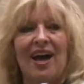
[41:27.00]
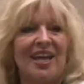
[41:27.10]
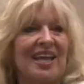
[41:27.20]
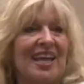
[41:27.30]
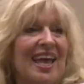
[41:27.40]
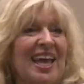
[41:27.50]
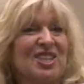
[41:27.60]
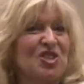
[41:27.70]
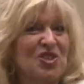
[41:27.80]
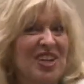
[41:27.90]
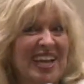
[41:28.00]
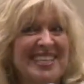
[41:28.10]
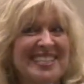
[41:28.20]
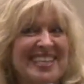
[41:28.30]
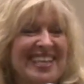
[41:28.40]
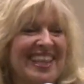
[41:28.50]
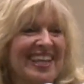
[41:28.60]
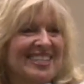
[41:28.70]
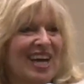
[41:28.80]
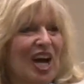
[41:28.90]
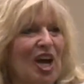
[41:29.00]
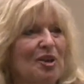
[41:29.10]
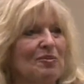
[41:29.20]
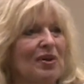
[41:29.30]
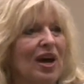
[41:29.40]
I asked her nicely that time.